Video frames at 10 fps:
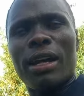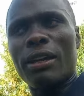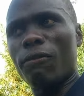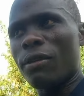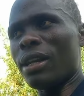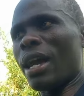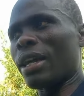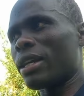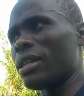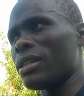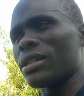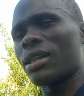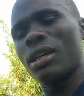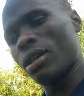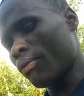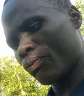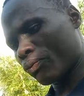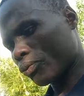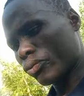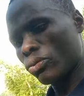he feel like he's
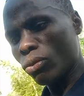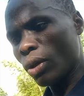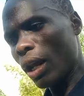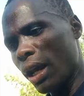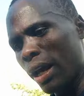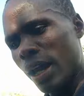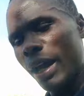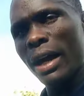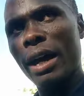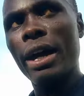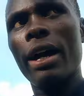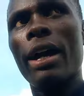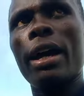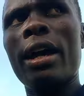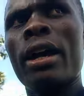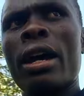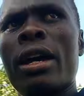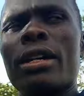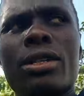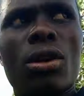uh,
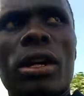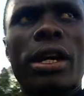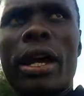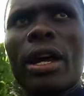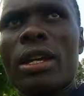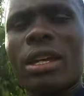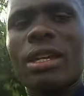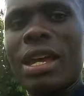he's okay, he, he